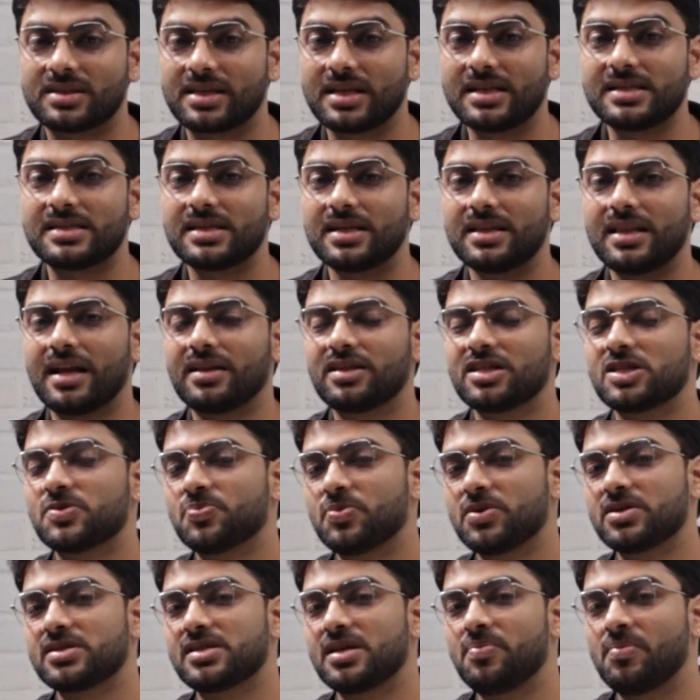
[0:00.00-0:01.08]
skill set that this
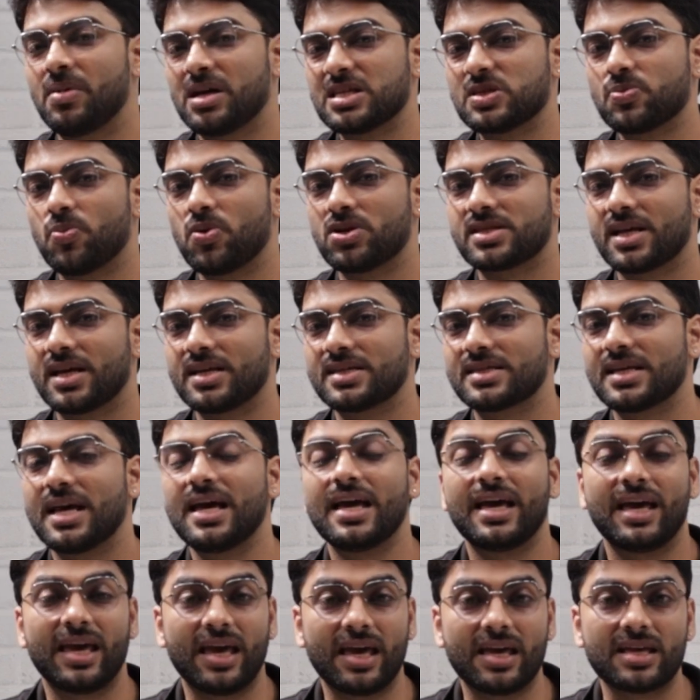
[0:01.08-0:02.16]
person must possess
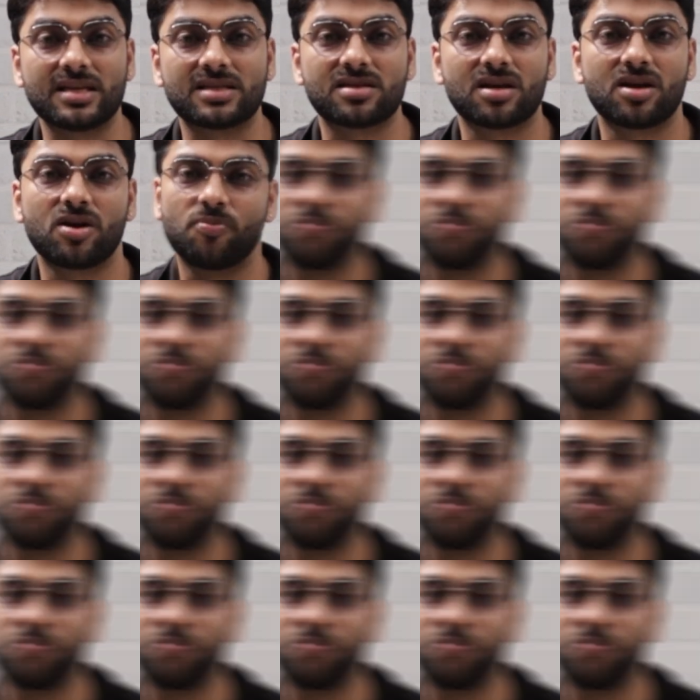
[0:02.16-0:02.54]
is